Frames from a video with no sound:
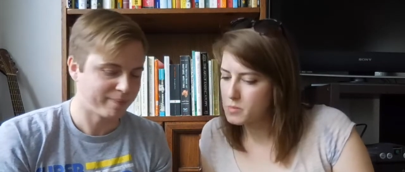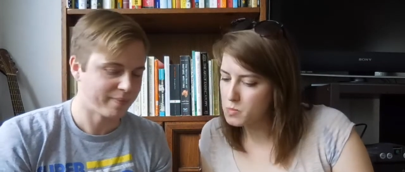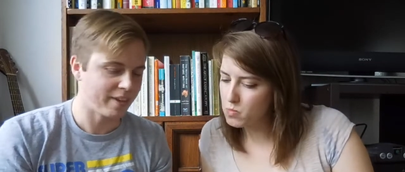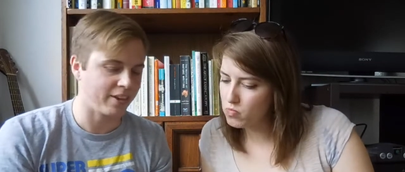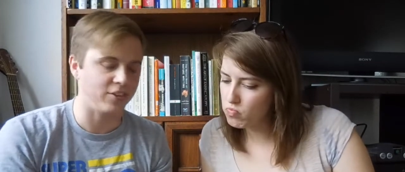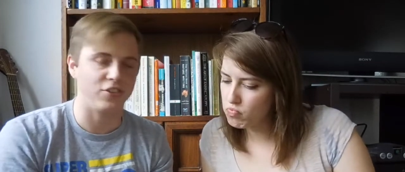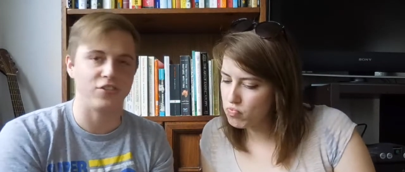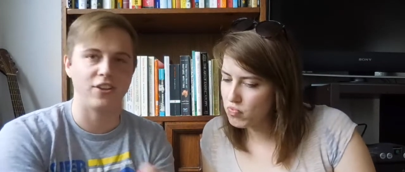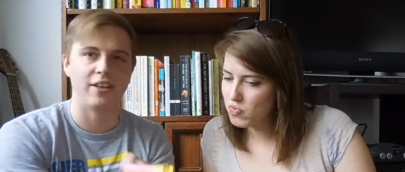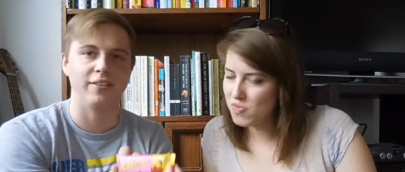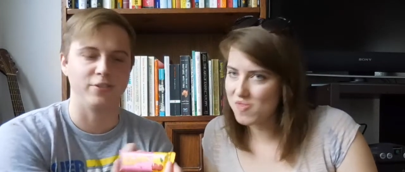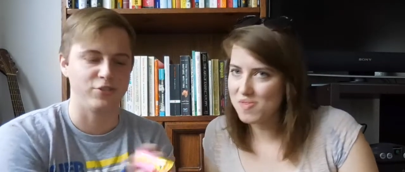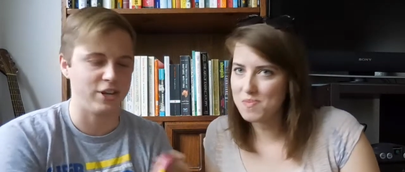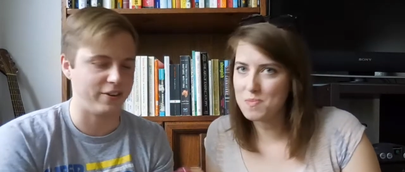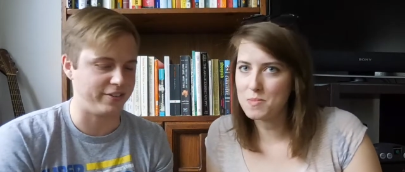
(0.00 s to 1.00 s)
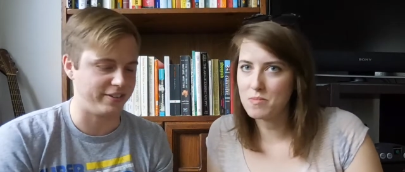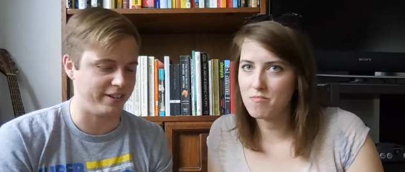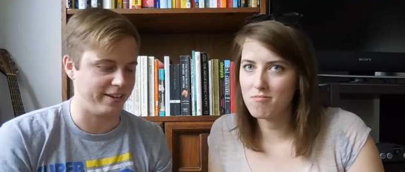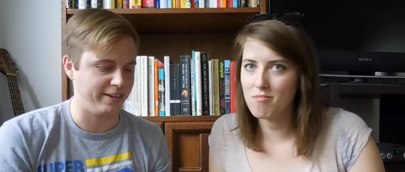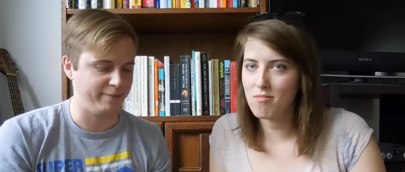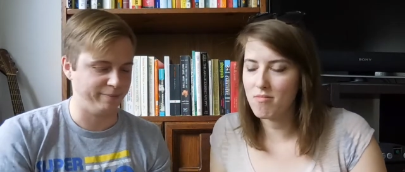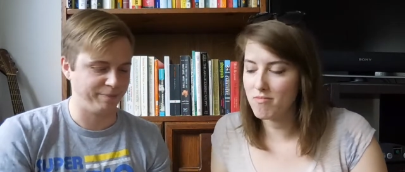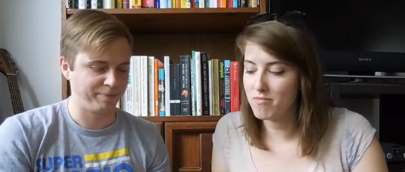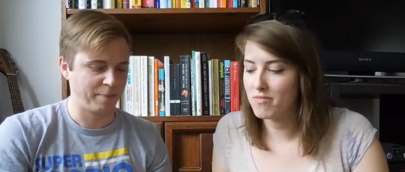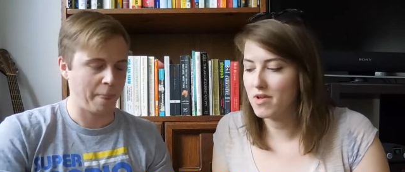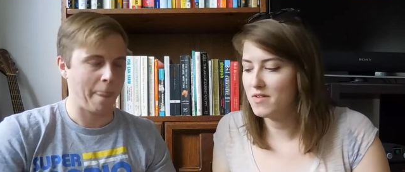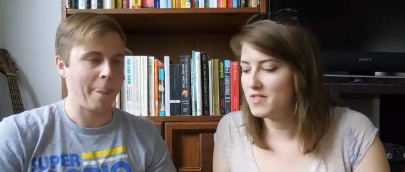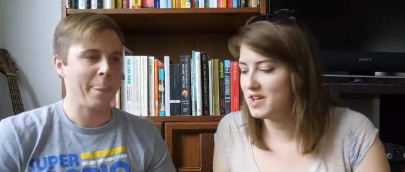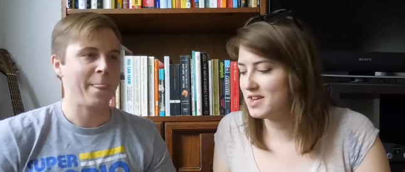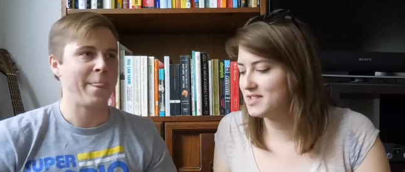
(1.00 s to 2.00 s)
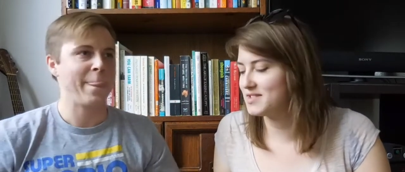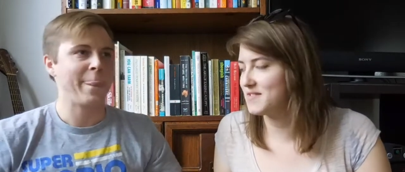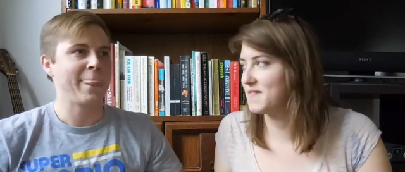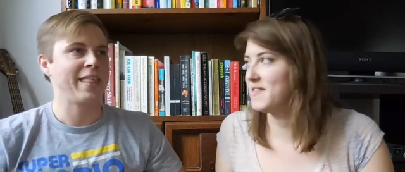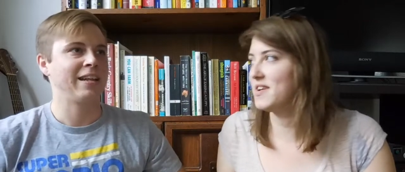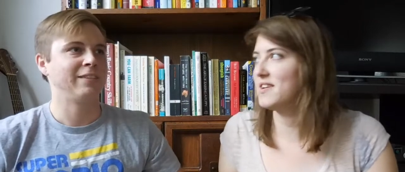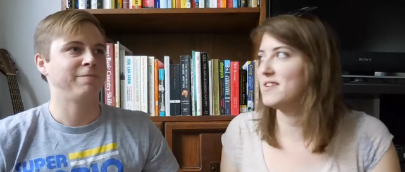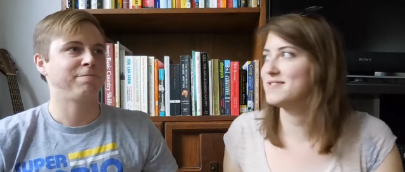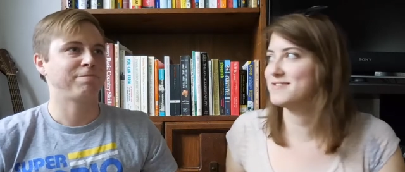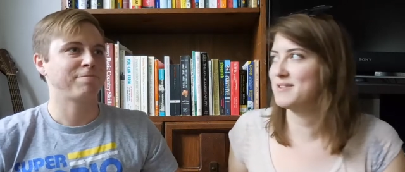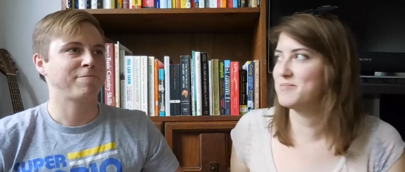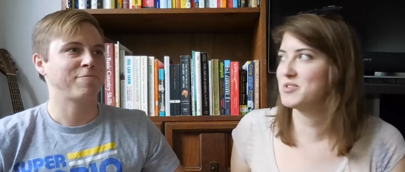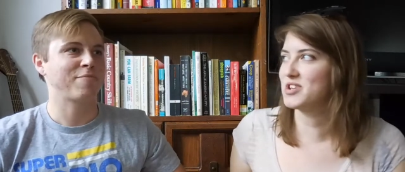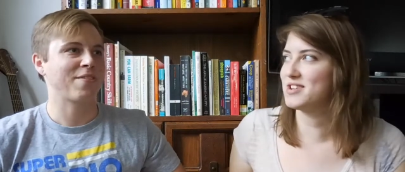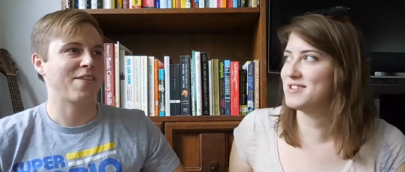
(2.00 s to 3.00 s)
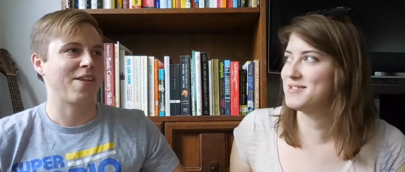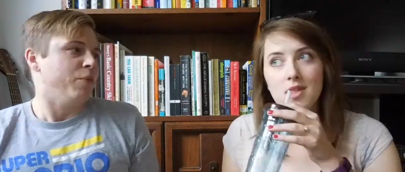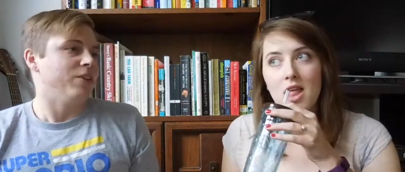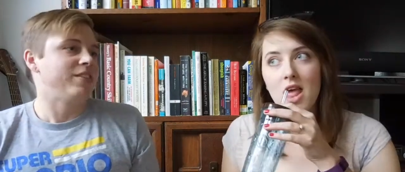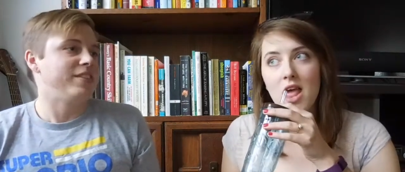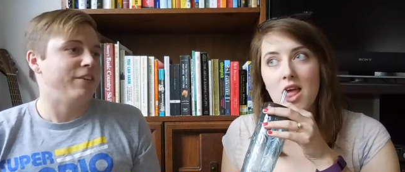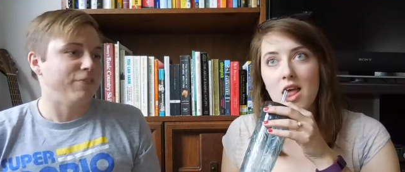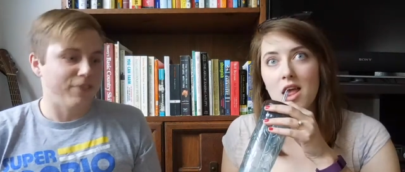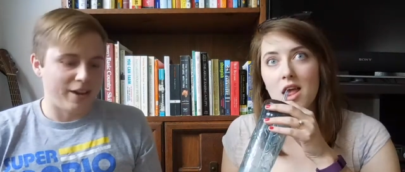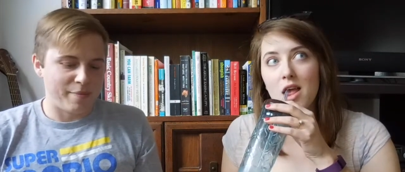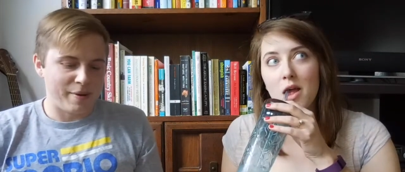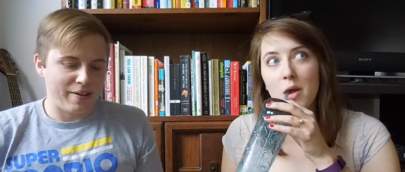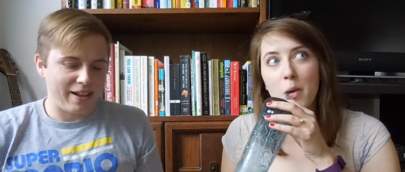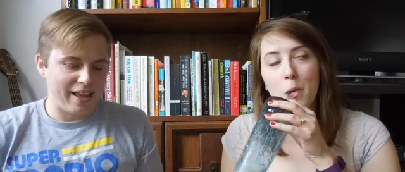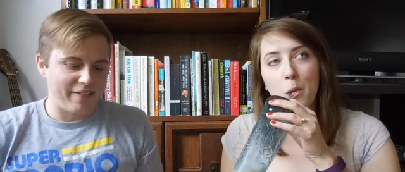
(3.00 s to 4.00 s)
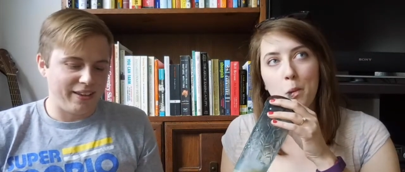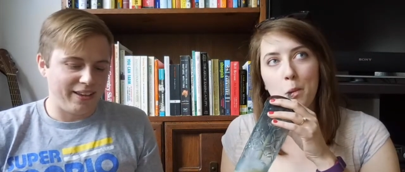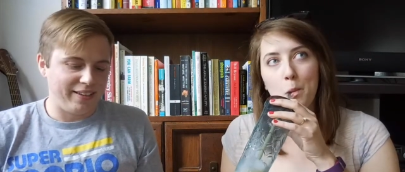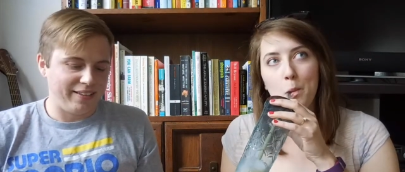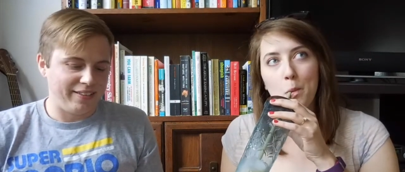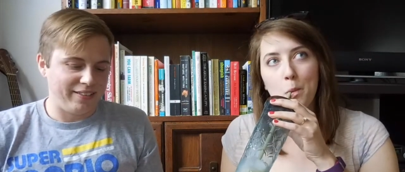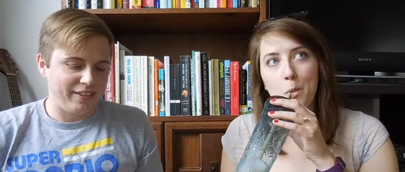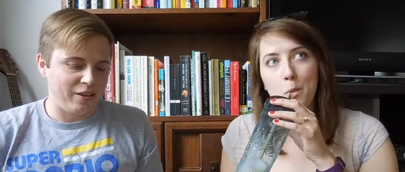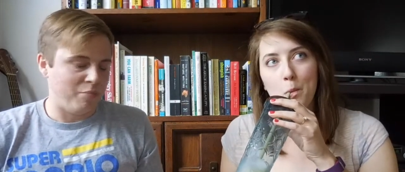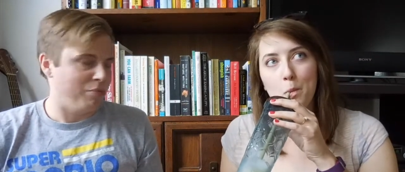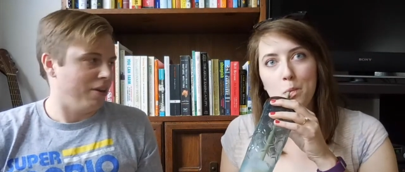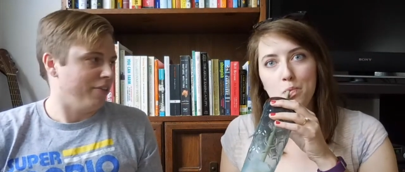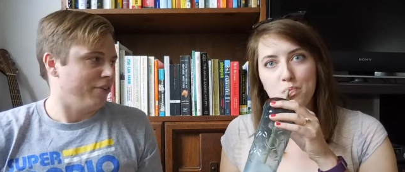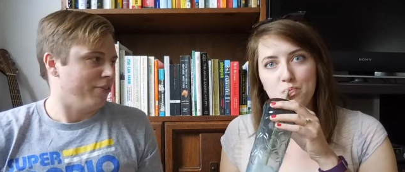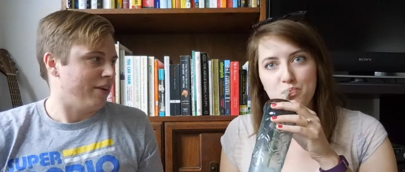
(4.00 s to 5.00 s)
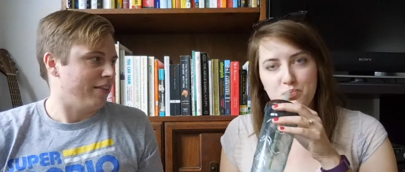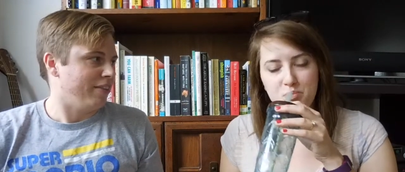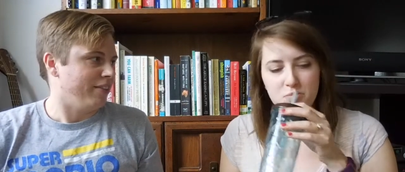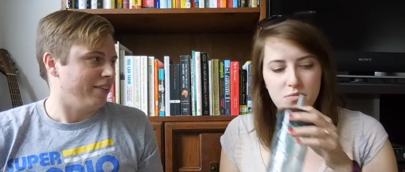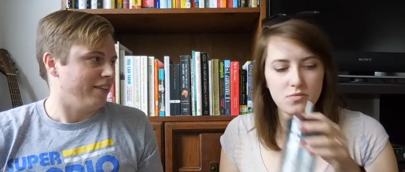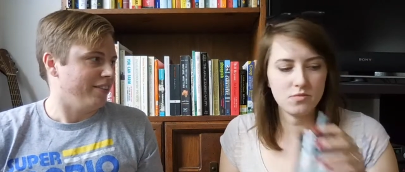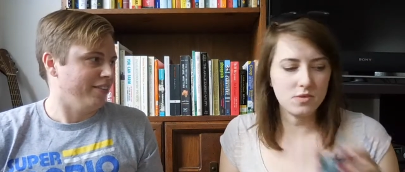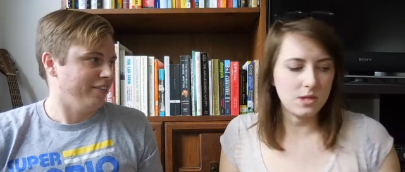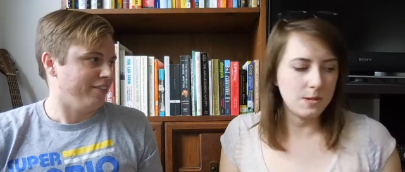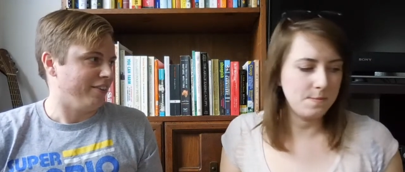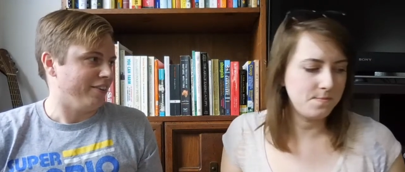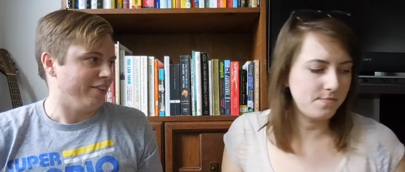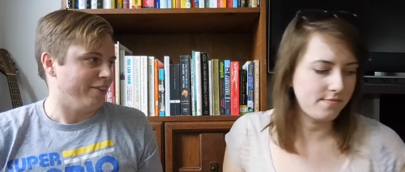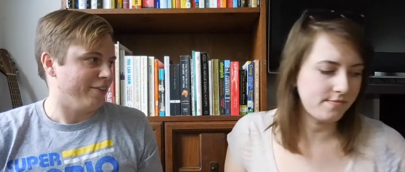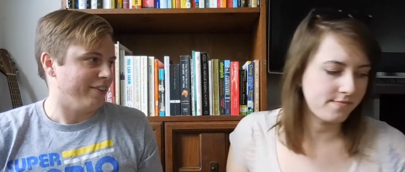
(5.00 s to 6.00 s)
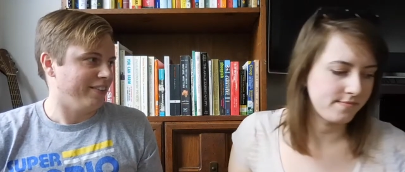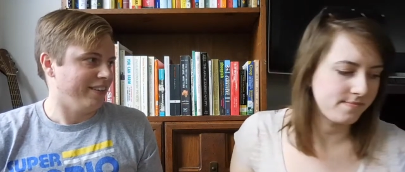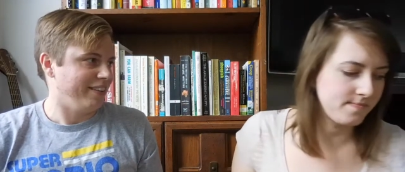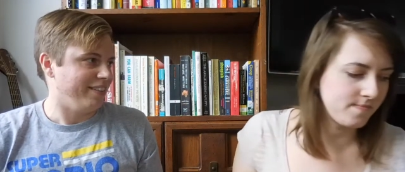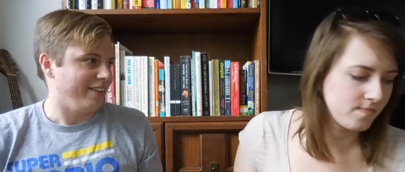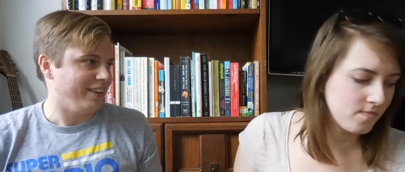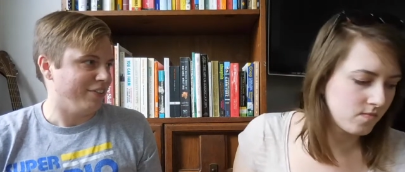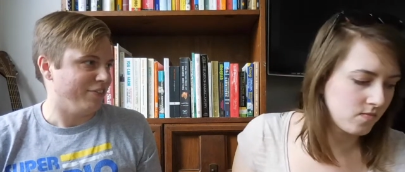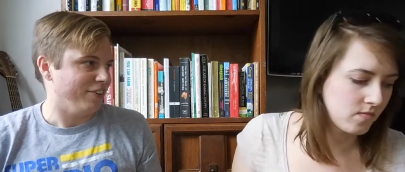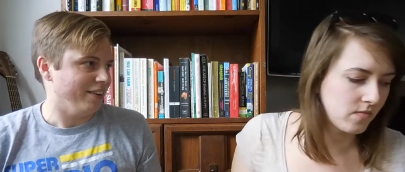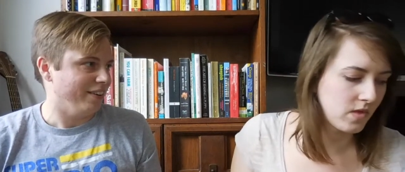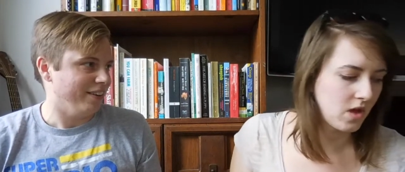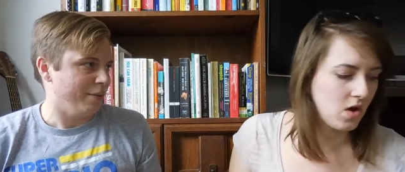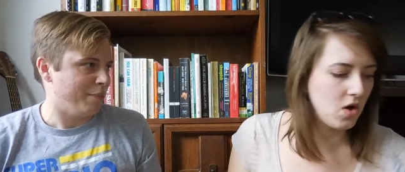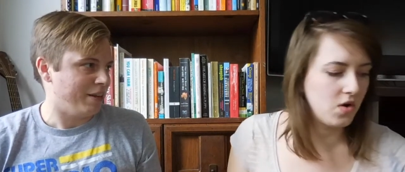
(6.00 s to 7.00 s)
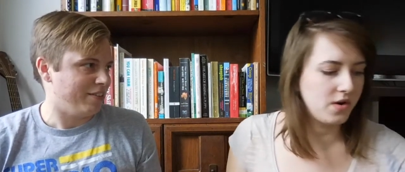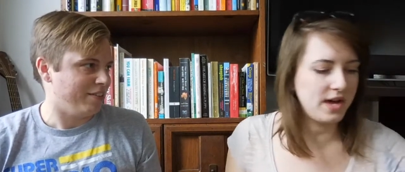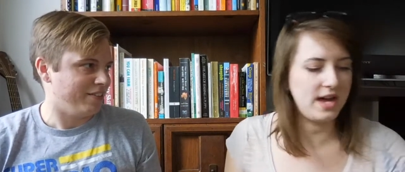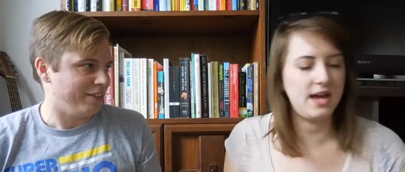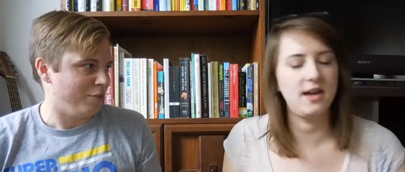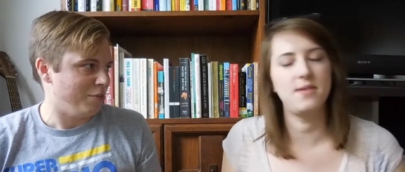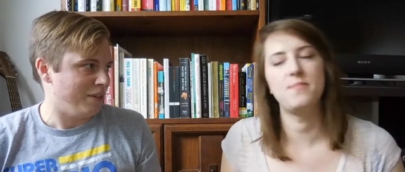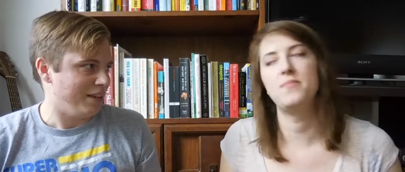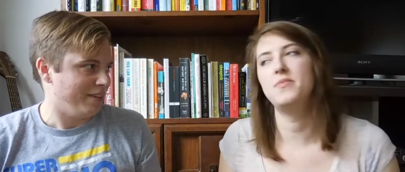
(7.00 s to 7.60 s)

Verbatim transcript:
Speaker 1: because it's got little cherries on it
Speaker 2: that is a fair assumption.
Speaker 1: What's different about having a brother rather than a sister, or is anything different? Am I just still me?